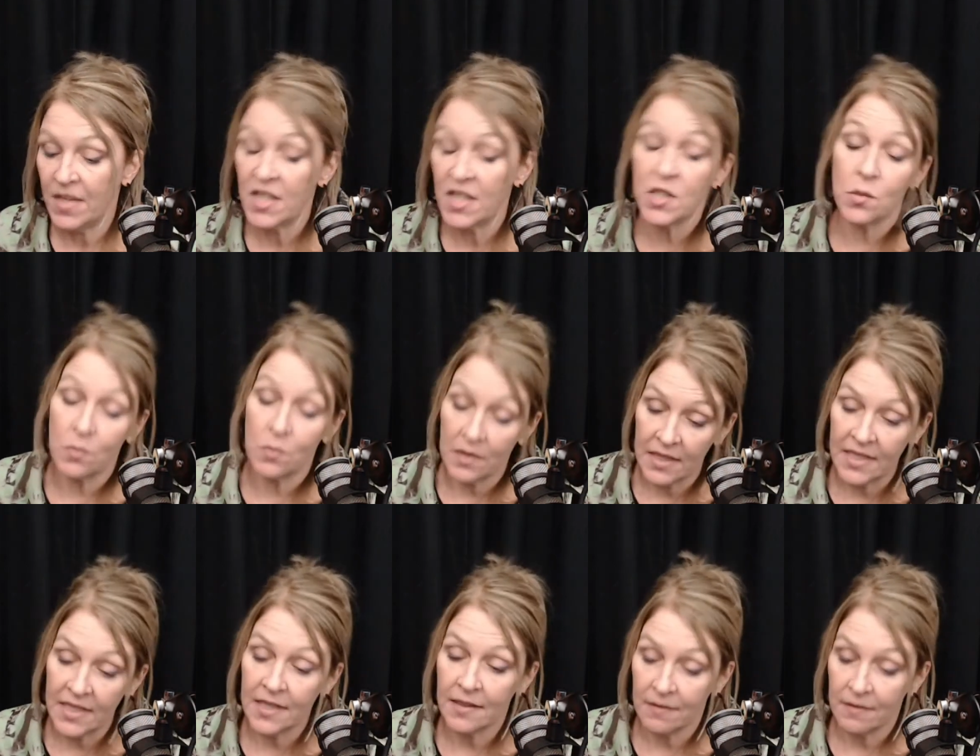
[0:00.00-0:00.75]
is
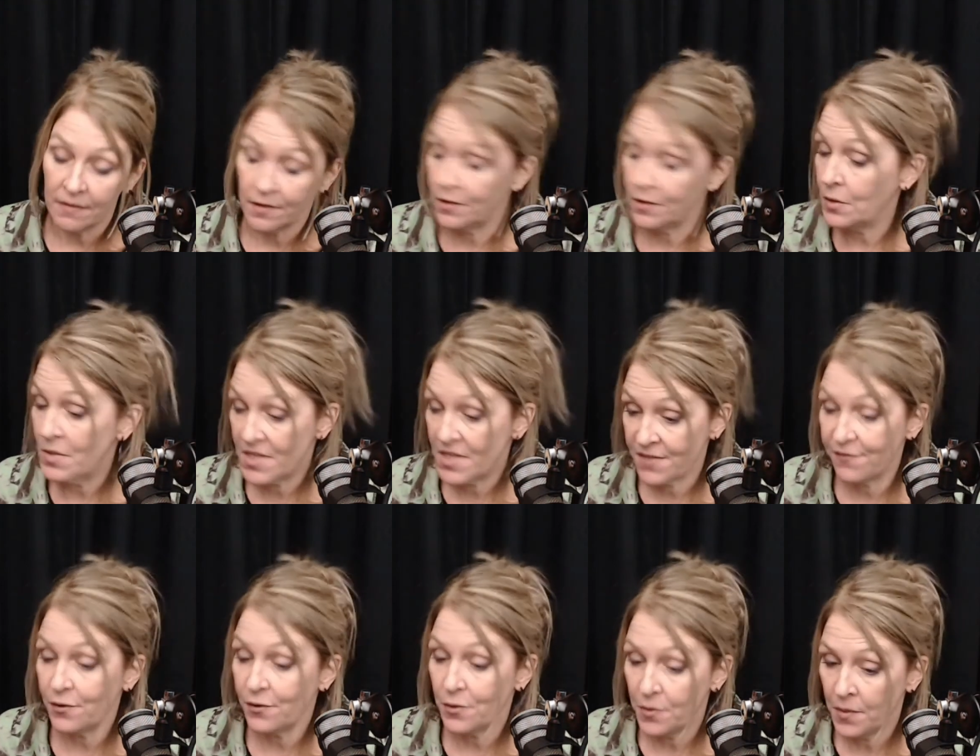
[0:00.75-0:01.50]
really
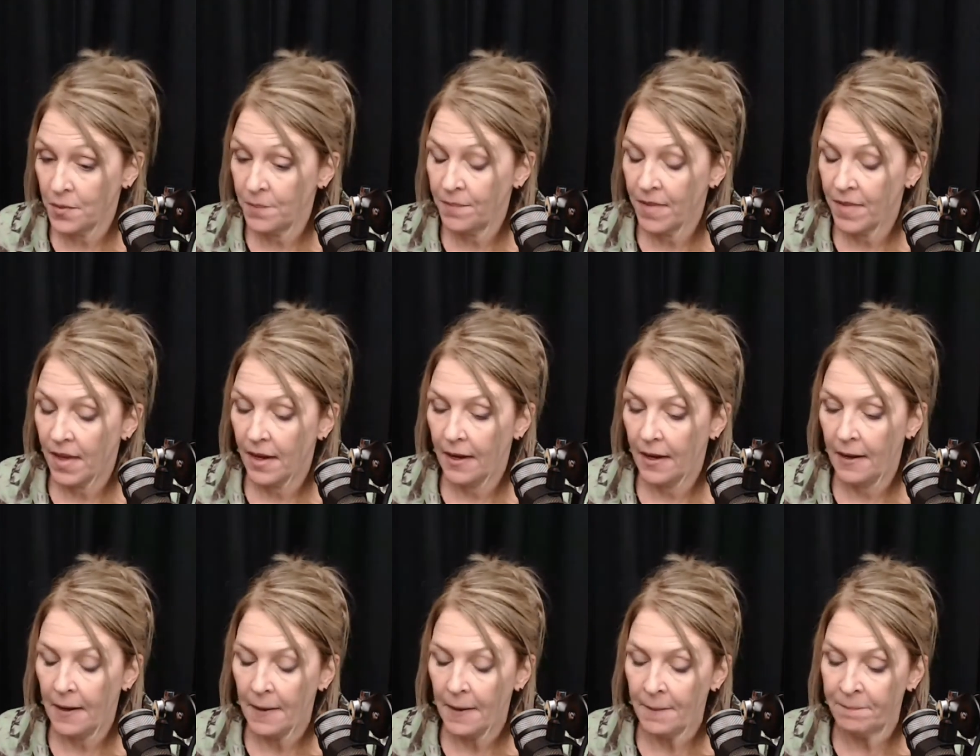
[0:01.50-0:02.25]
useful.
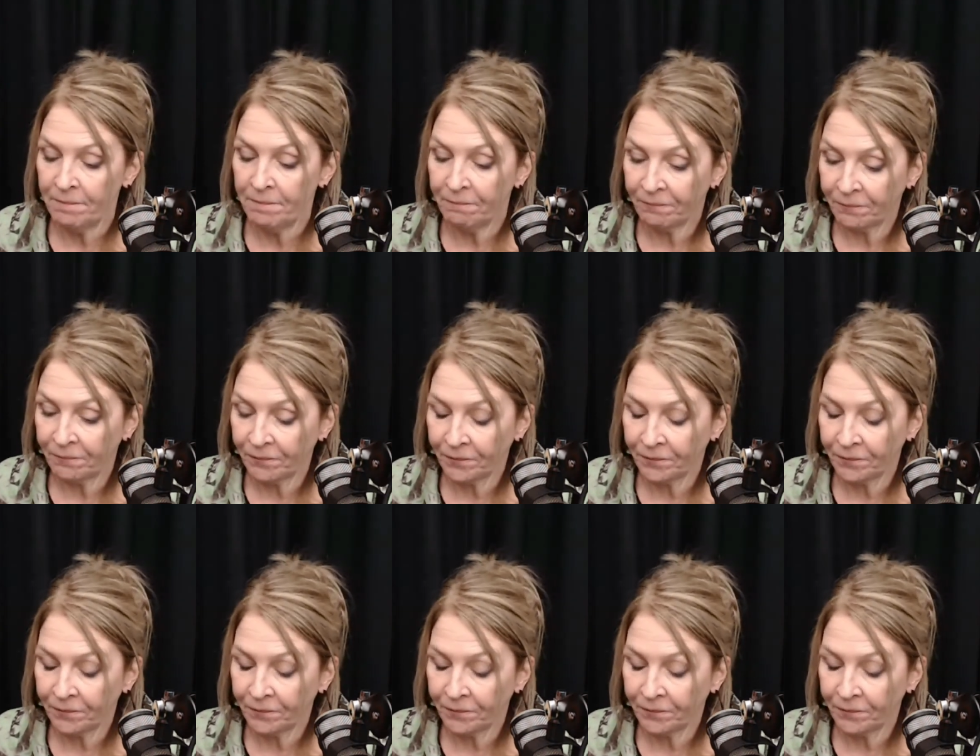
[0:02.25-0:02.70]
And